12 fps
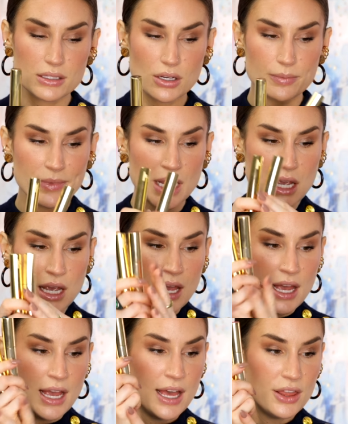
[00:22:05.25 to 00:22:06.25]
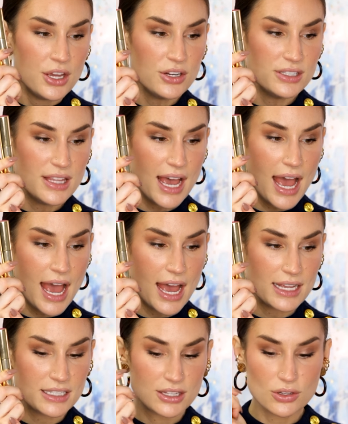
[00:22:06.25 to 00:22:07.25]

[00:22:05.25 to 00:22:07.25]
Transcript: so there's that.